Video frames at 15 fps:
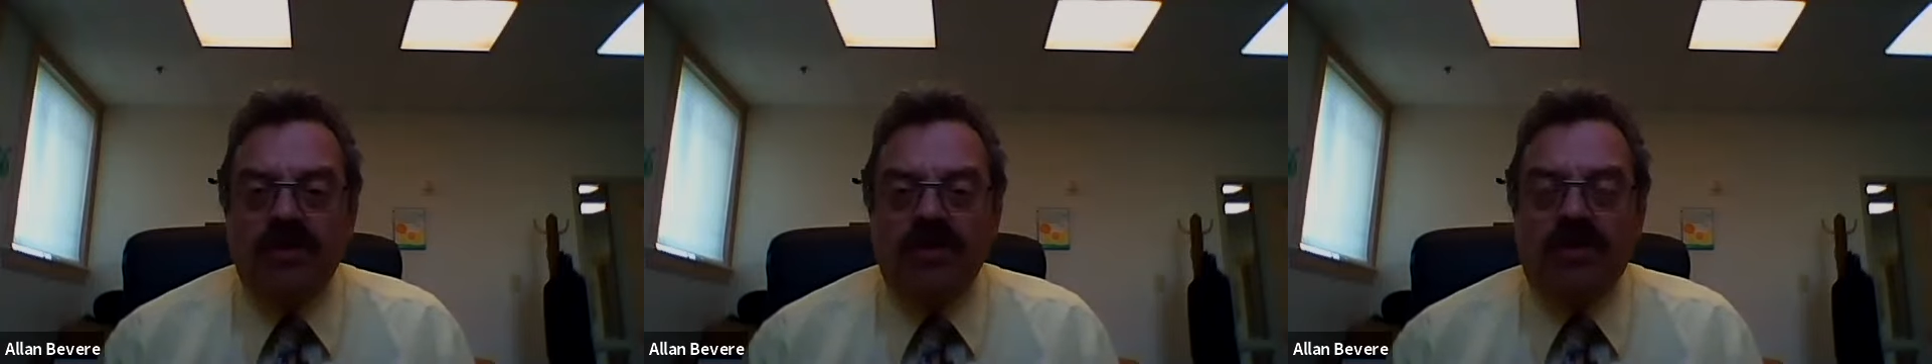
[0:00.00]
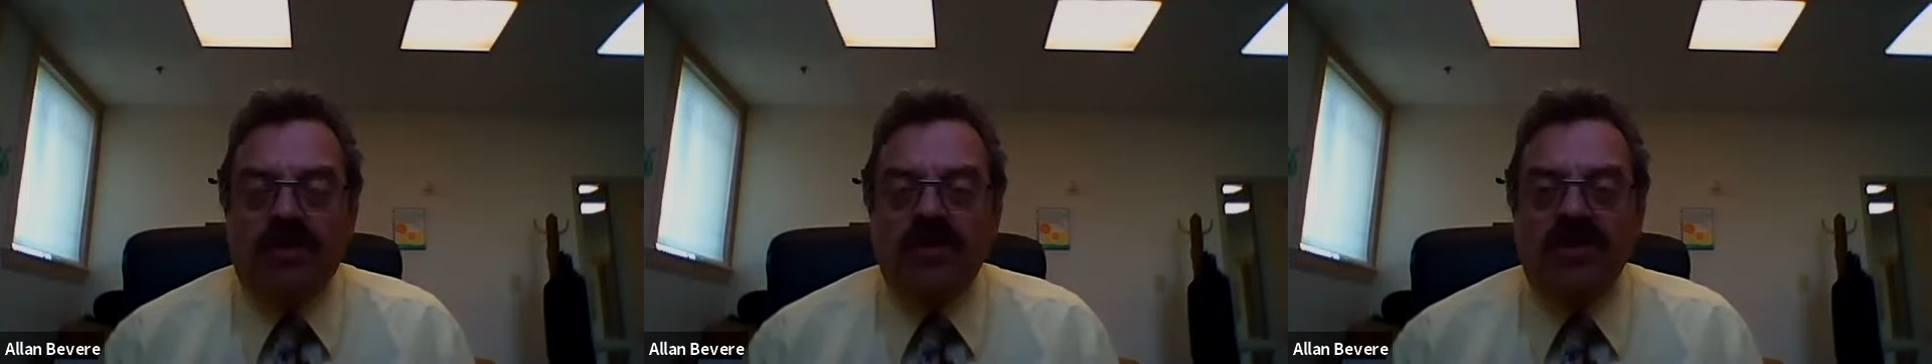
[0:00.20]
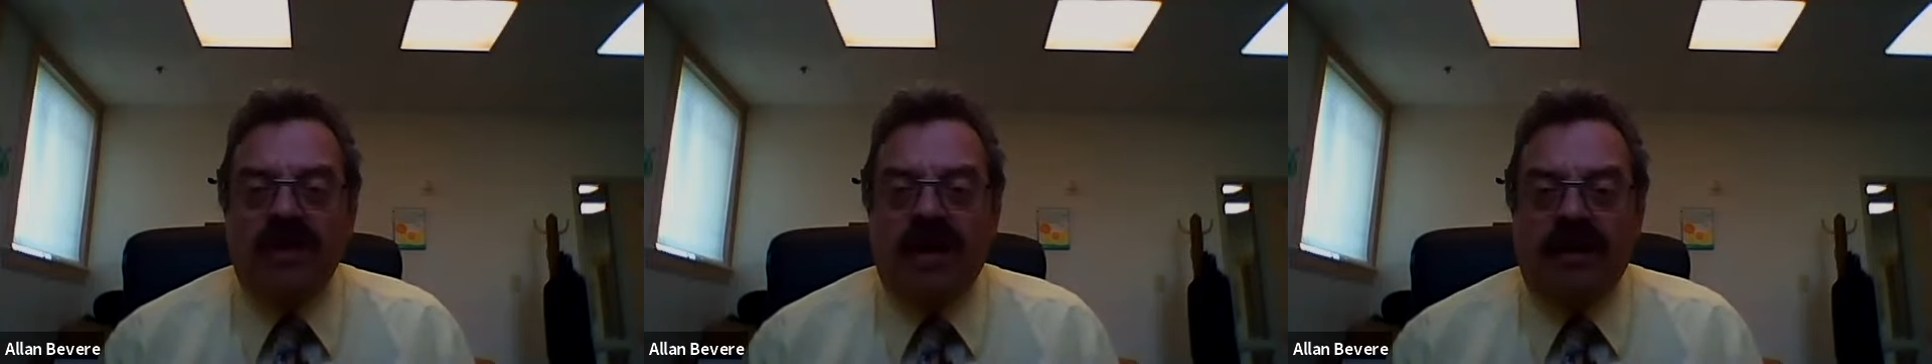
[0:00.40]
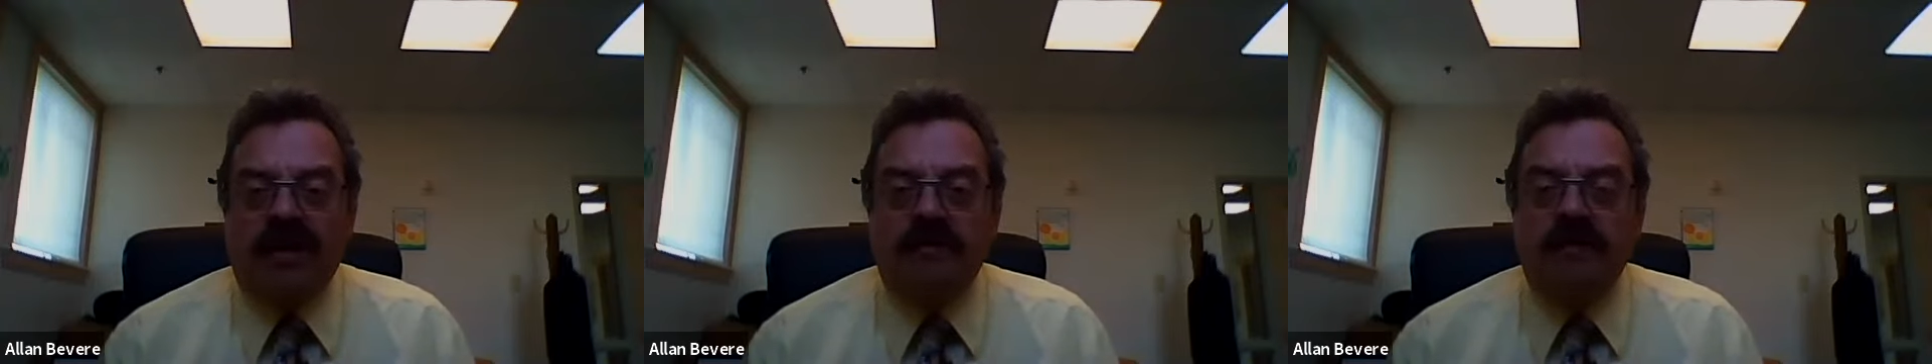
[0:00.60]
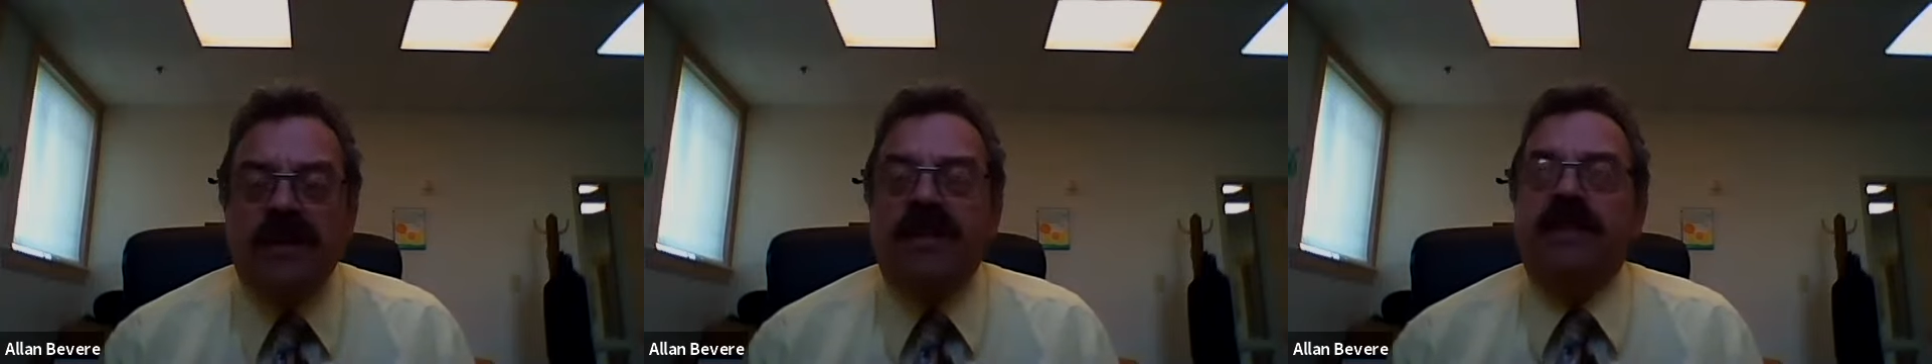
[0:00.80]
So
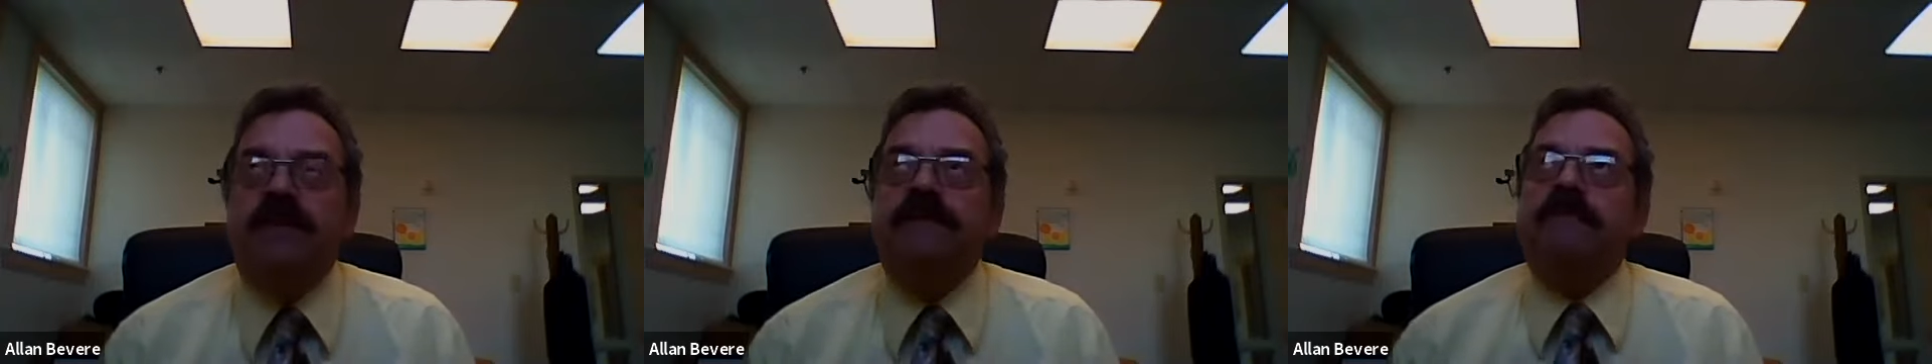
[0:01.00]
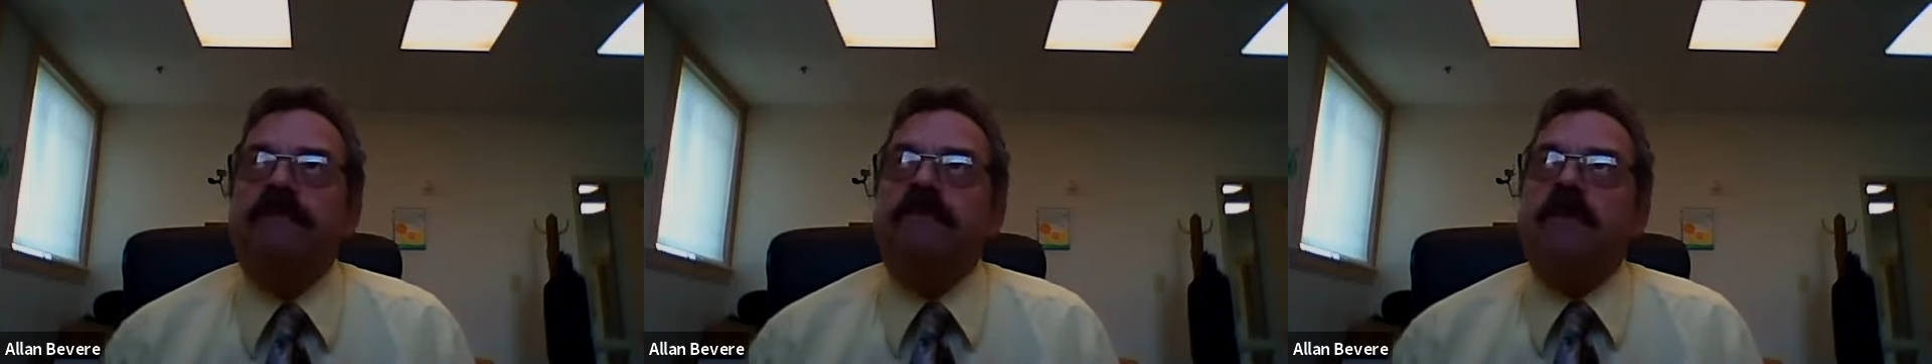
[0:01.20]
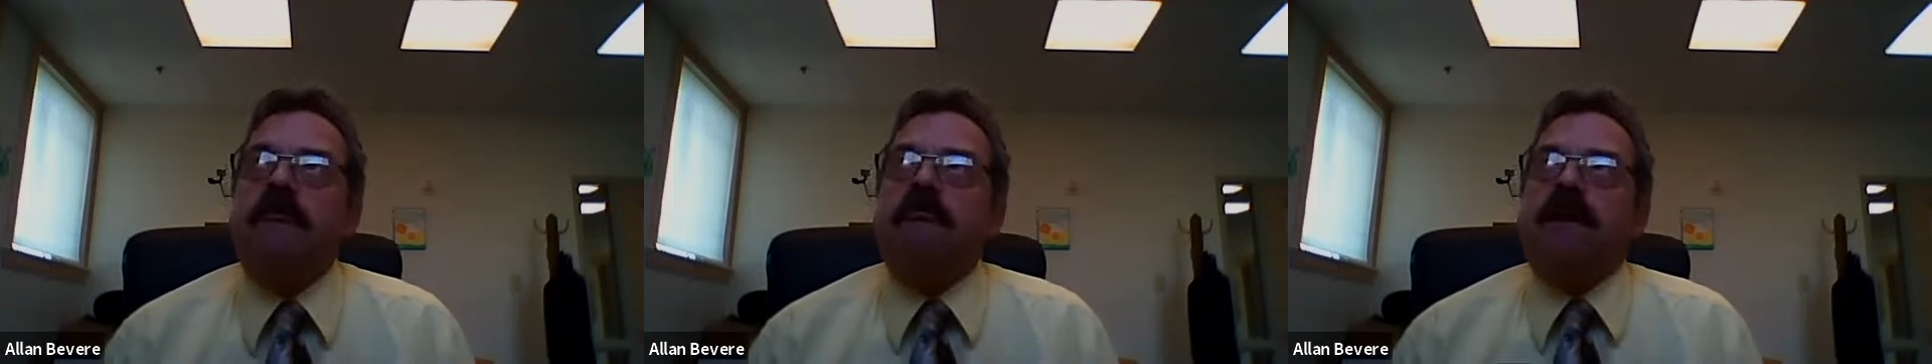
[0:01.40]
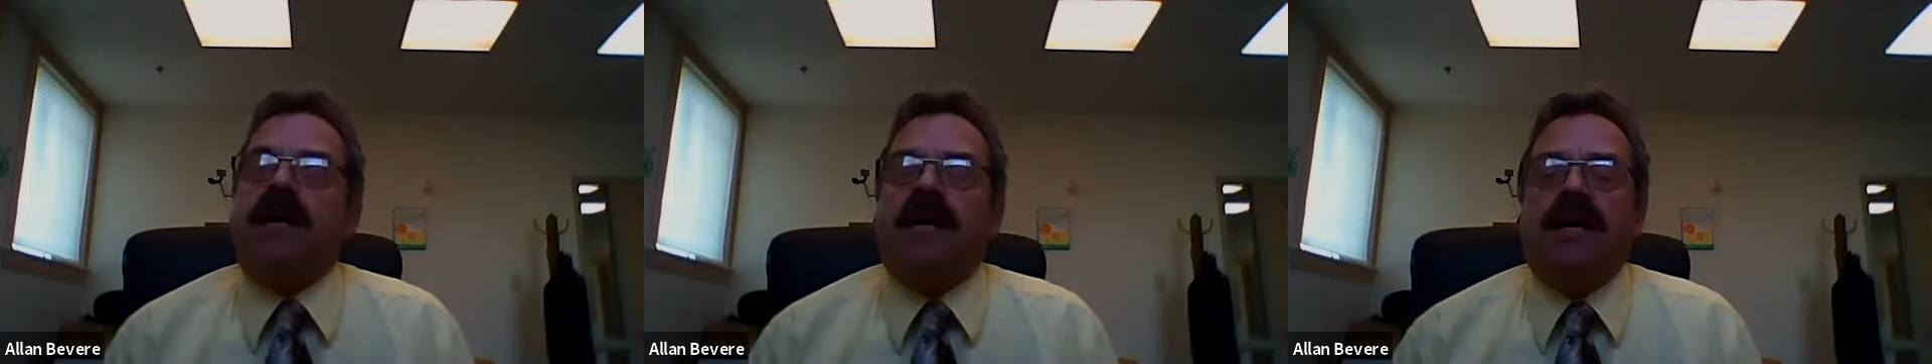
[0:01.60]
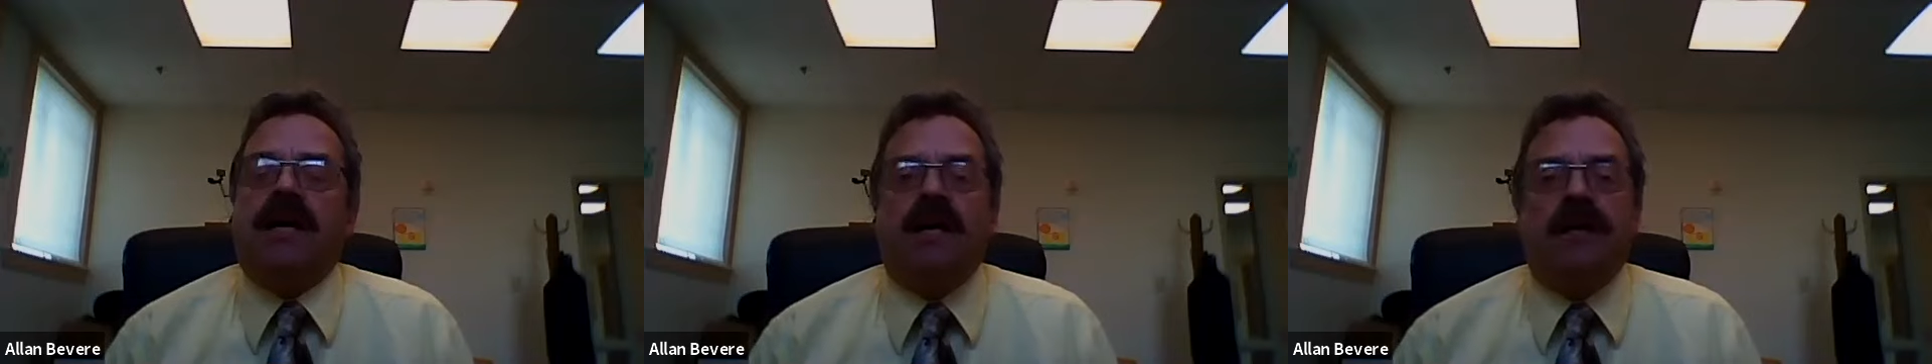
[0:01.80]
Solomon
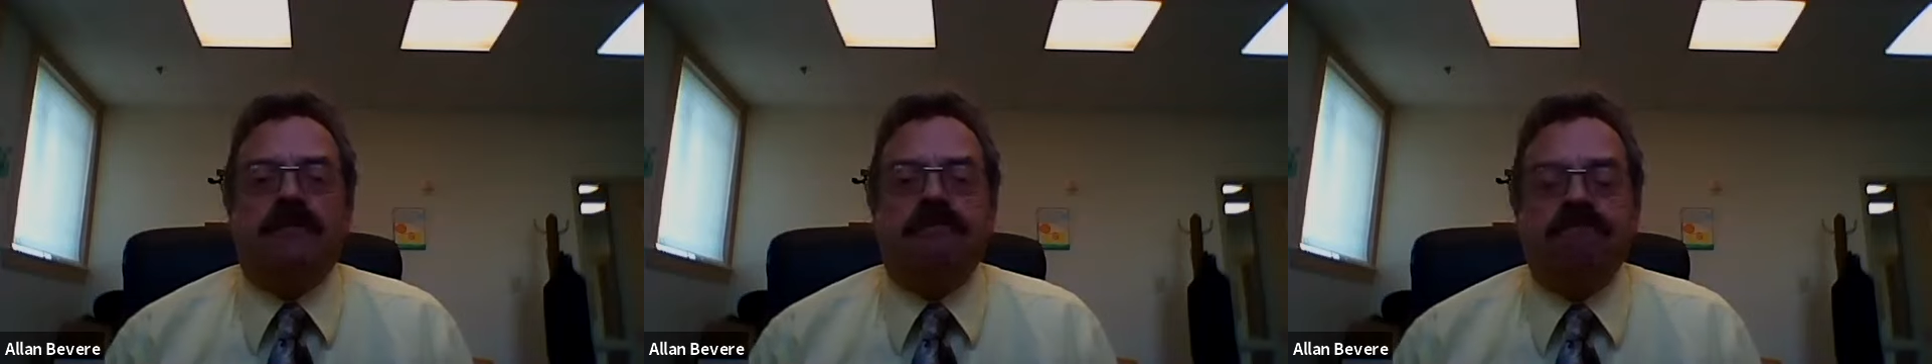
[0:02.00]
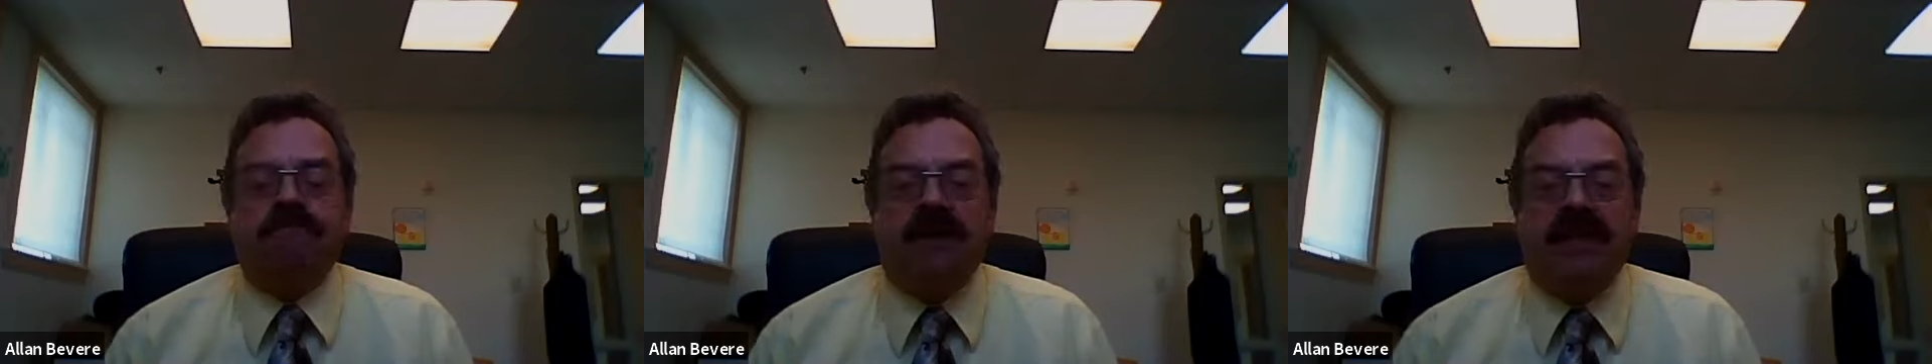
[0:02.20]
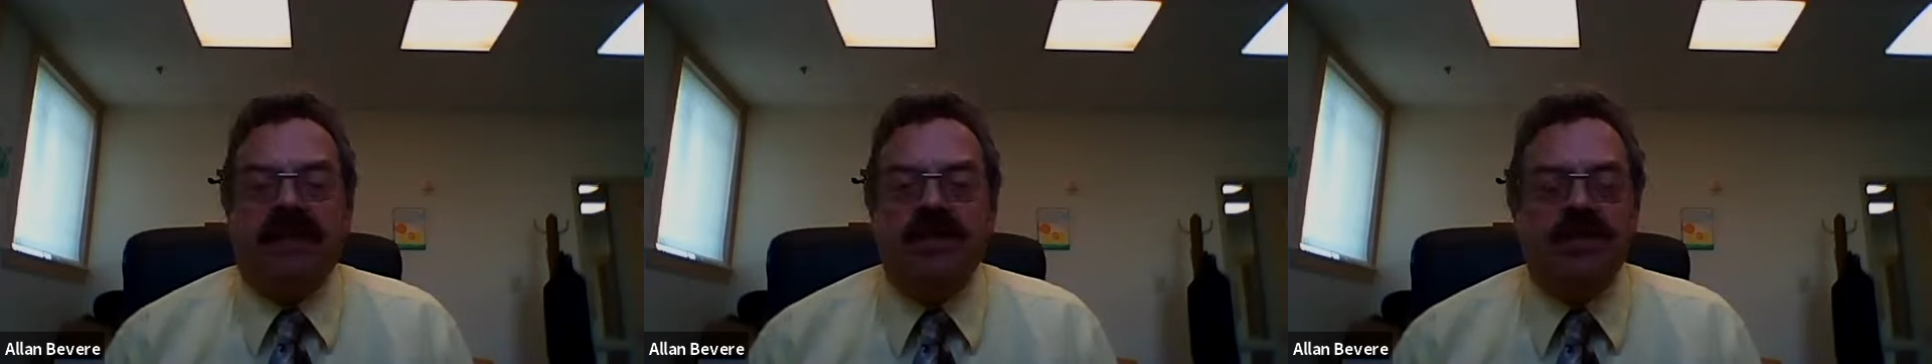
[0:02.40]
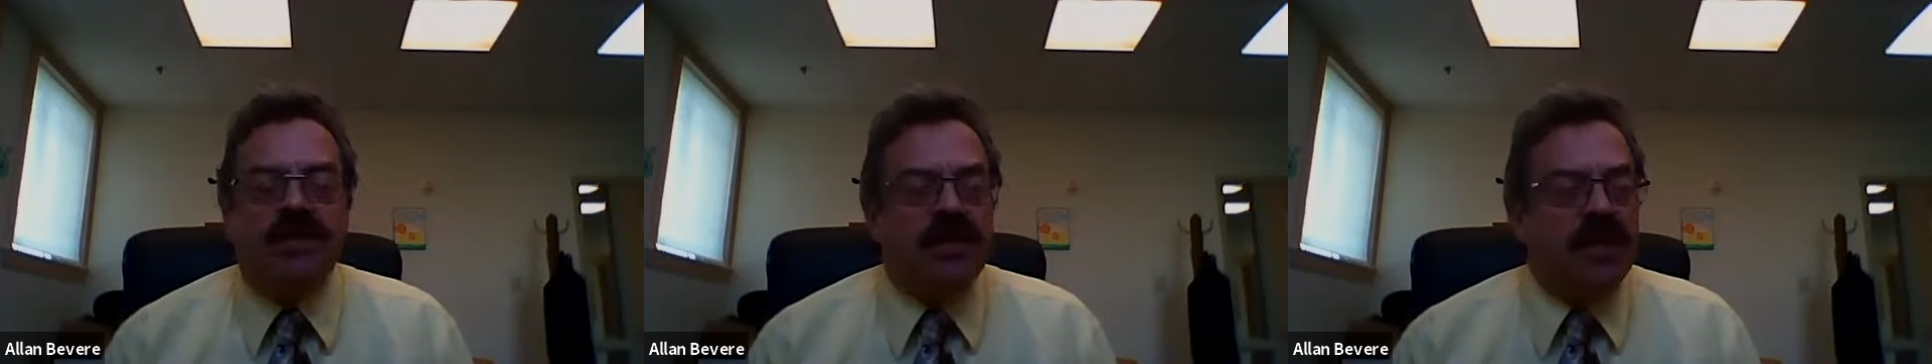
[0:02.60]
disobeying